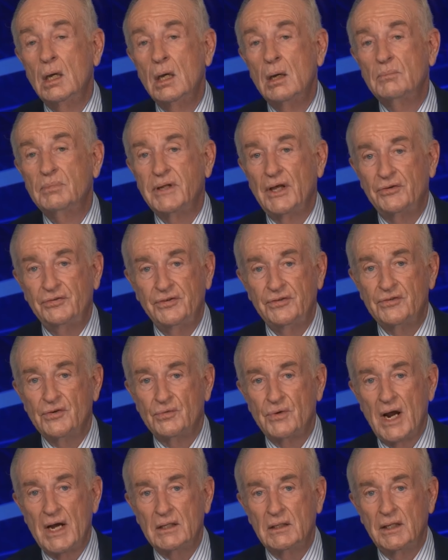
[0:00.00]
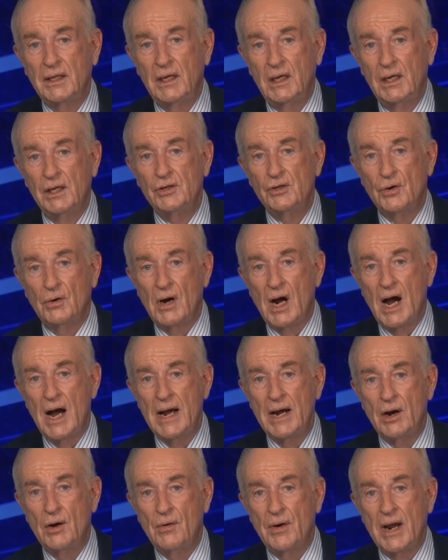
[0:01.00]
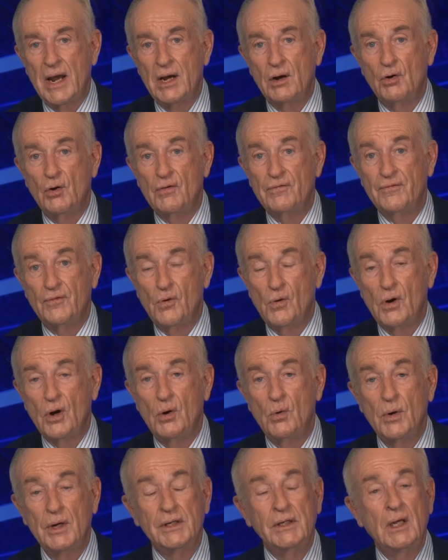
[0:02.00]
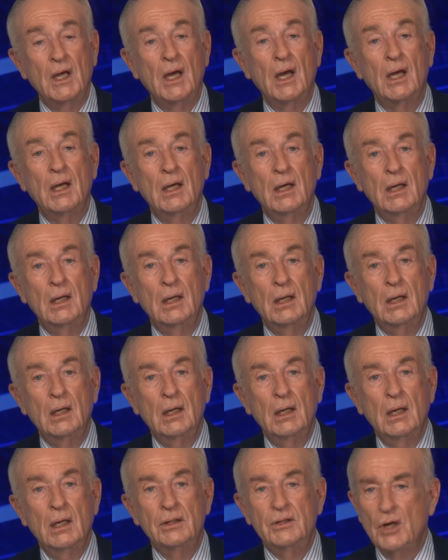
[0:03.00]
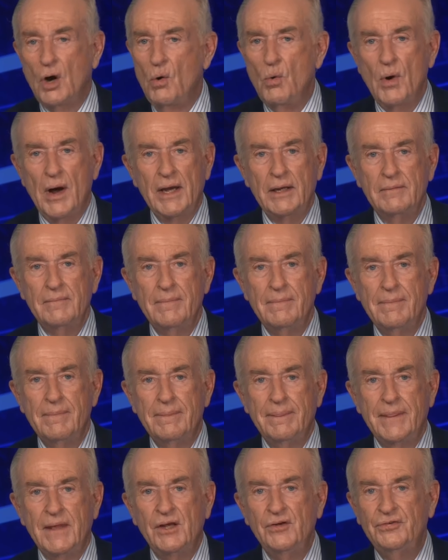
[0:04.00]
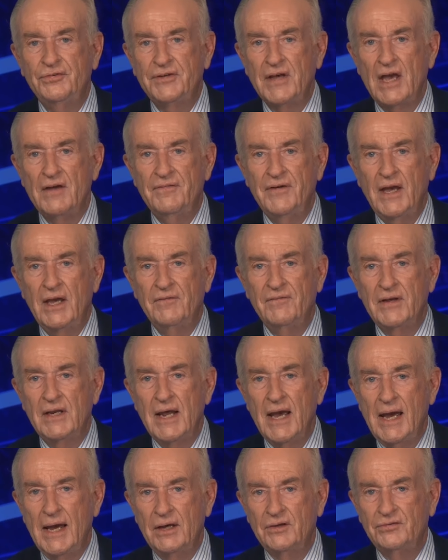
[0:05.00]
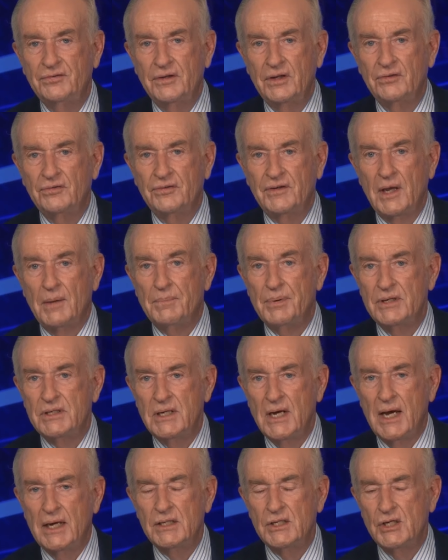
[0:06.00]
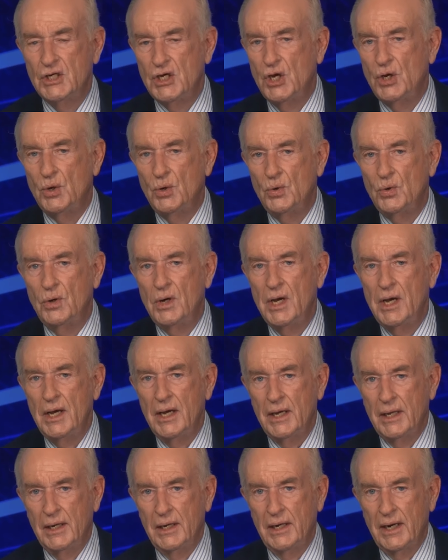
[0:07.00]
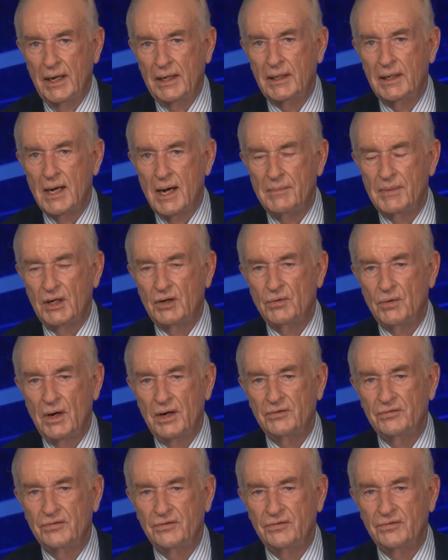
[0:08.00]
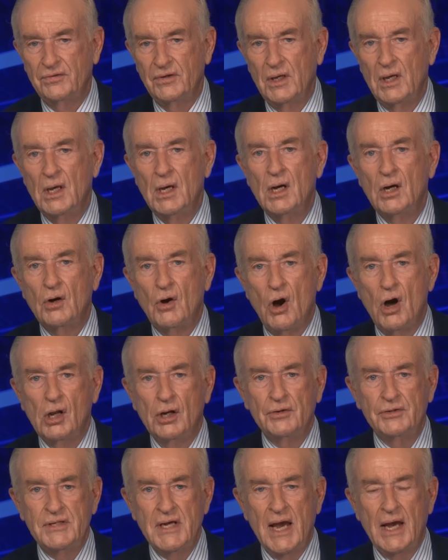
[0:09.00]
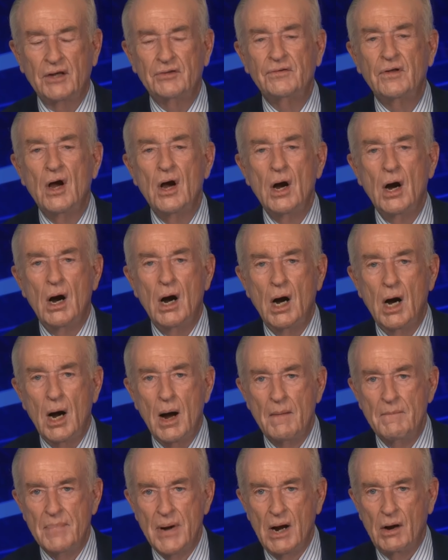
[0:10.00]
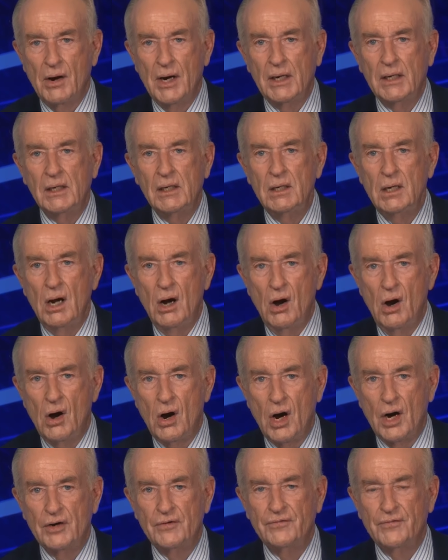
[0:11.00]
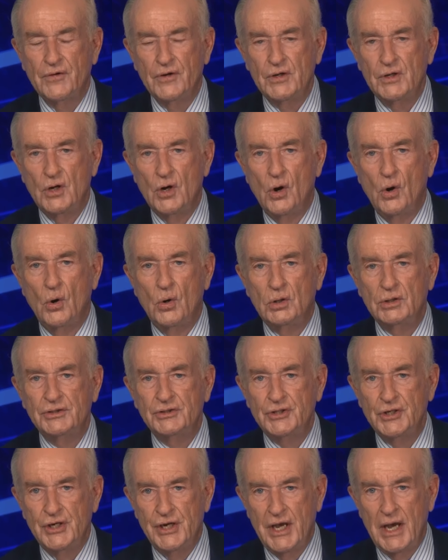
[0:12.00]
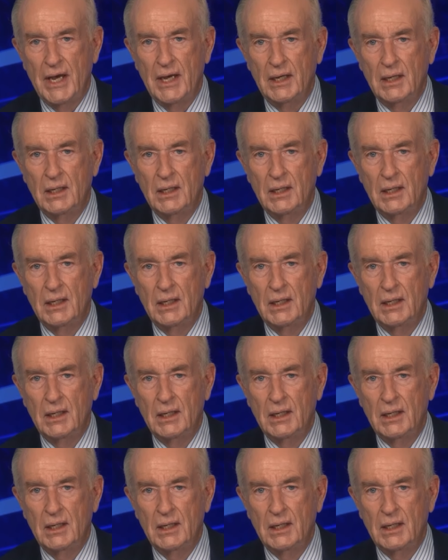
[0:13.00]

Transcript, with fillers: place it directly in your IRA or 401k. Don't wait. These safe haven assets can protect you in an economic crisis. Call or text American Hartford Gold today.